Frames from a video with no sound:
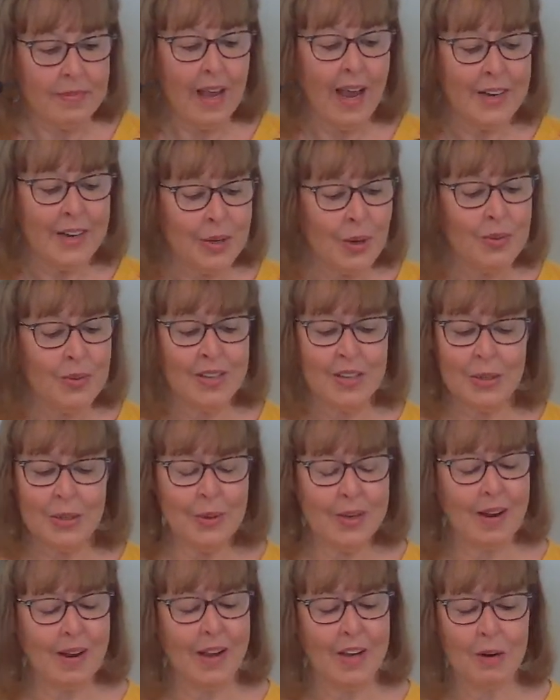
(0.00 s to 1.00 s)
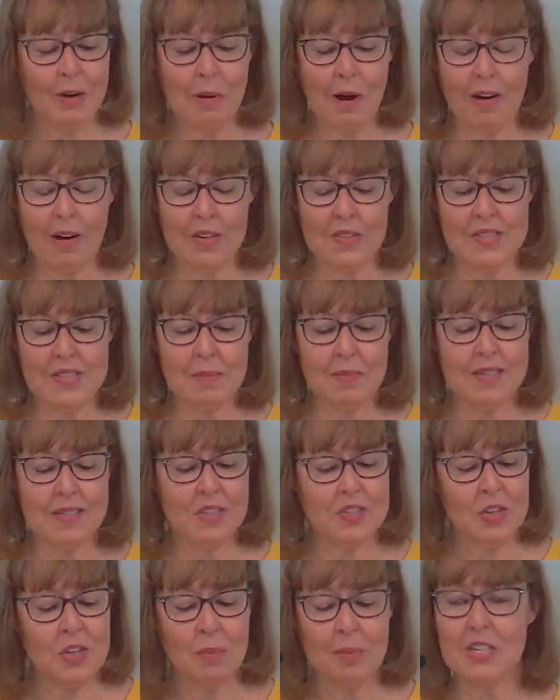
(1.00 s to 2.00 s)
I know that you and I are part of
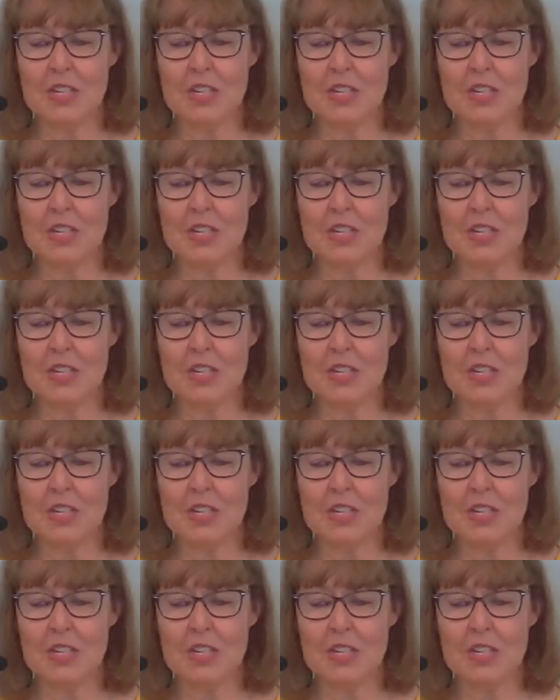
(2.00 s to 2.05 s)
something so